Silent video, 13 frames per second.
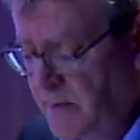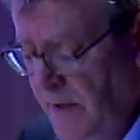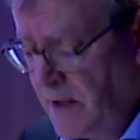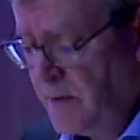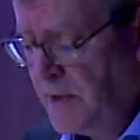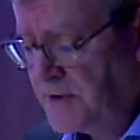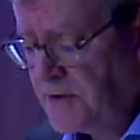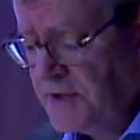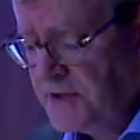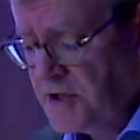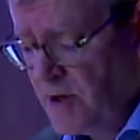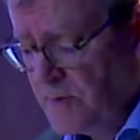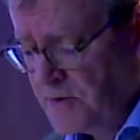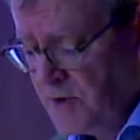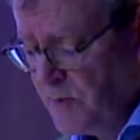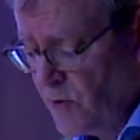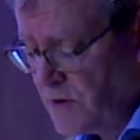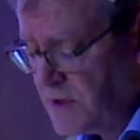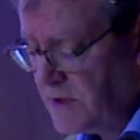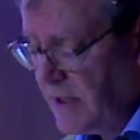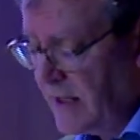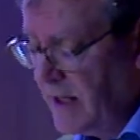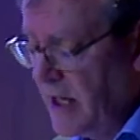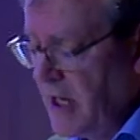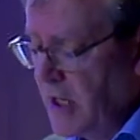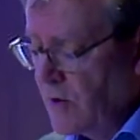elementary geometry books
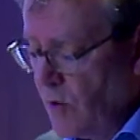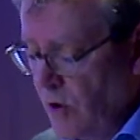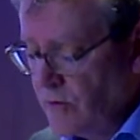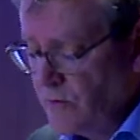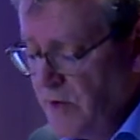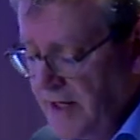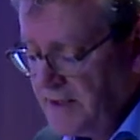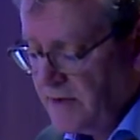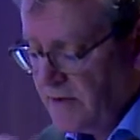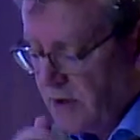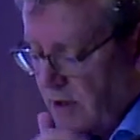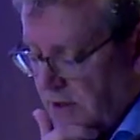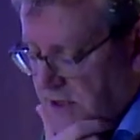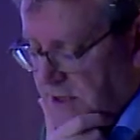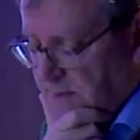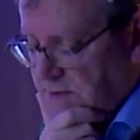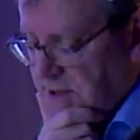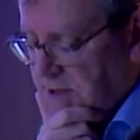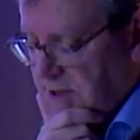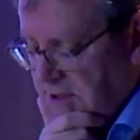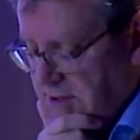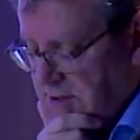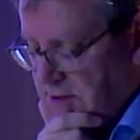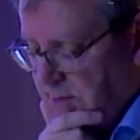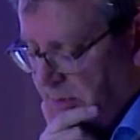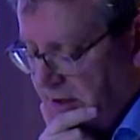that, quote, render the concepts
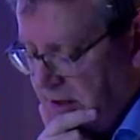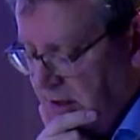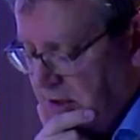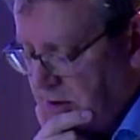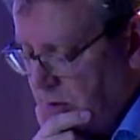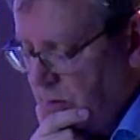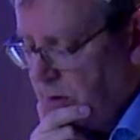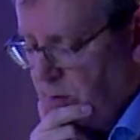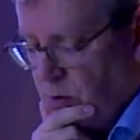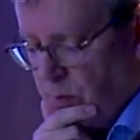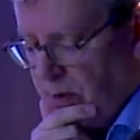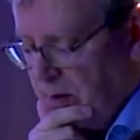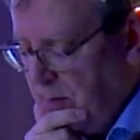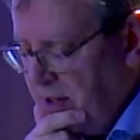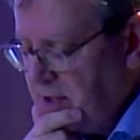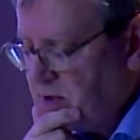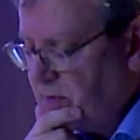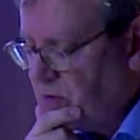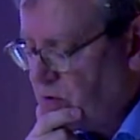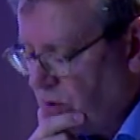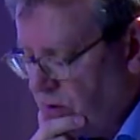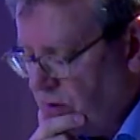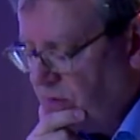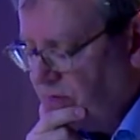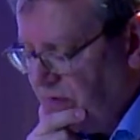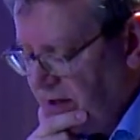sensibly intuitable by means of
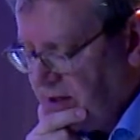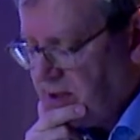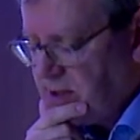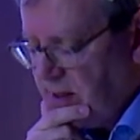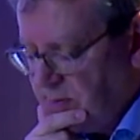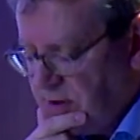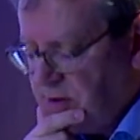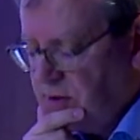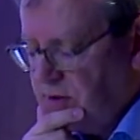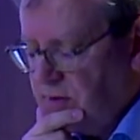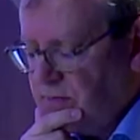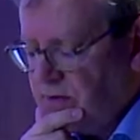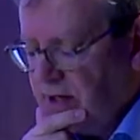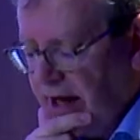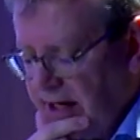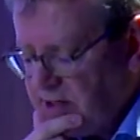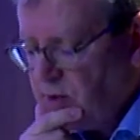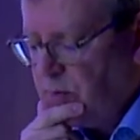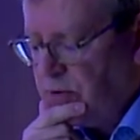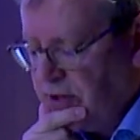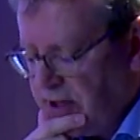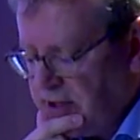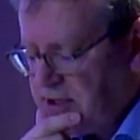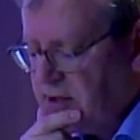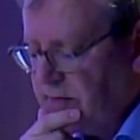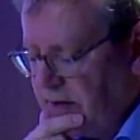drawn figures substituted for the actual
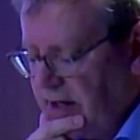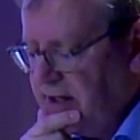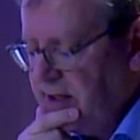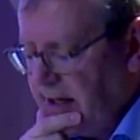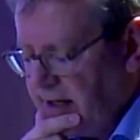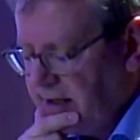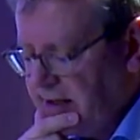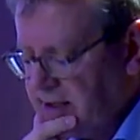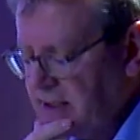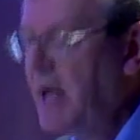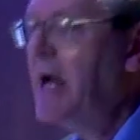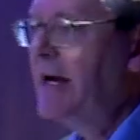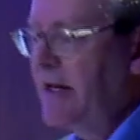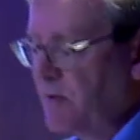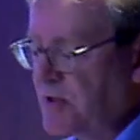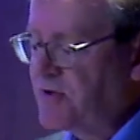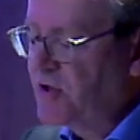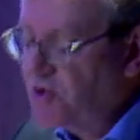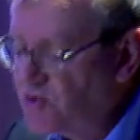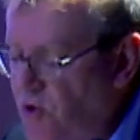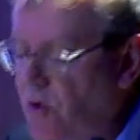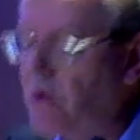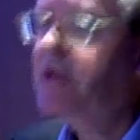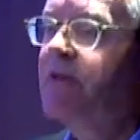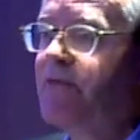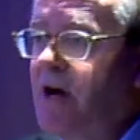production of idealities. In other words, the
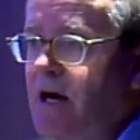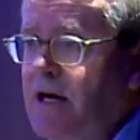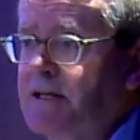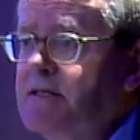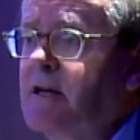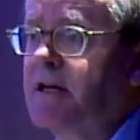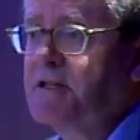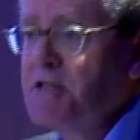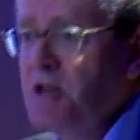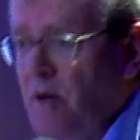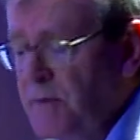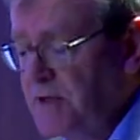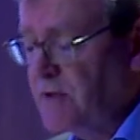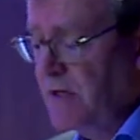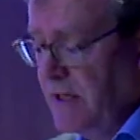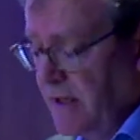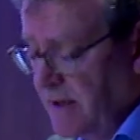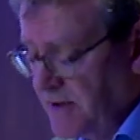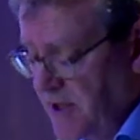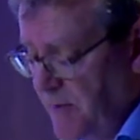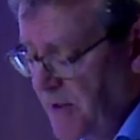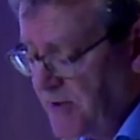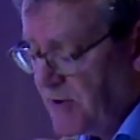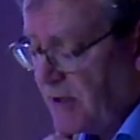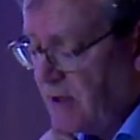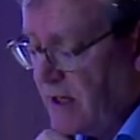drawing of lines, like
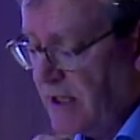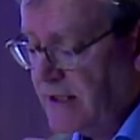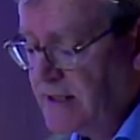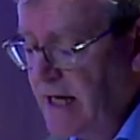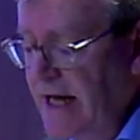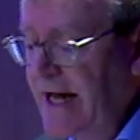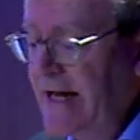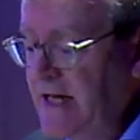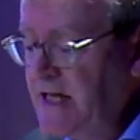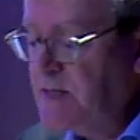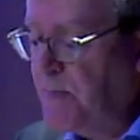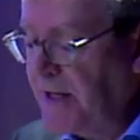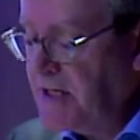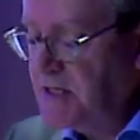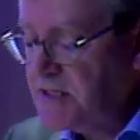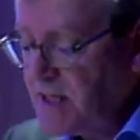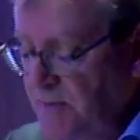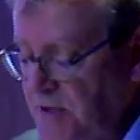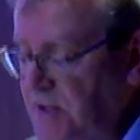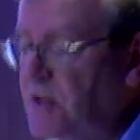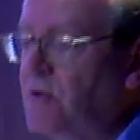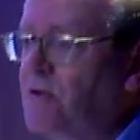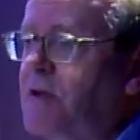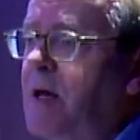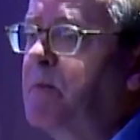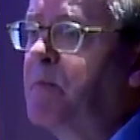geometric lines, is but a
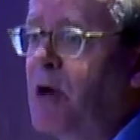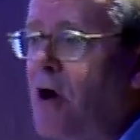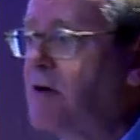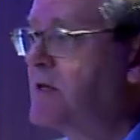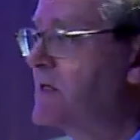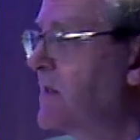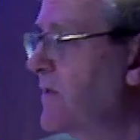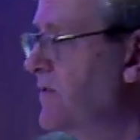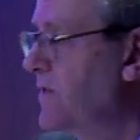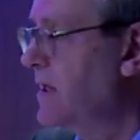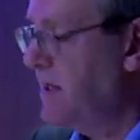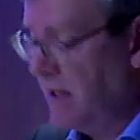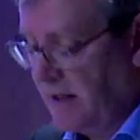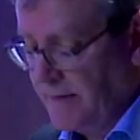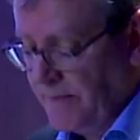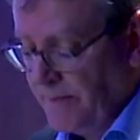substitute that blocks thinking.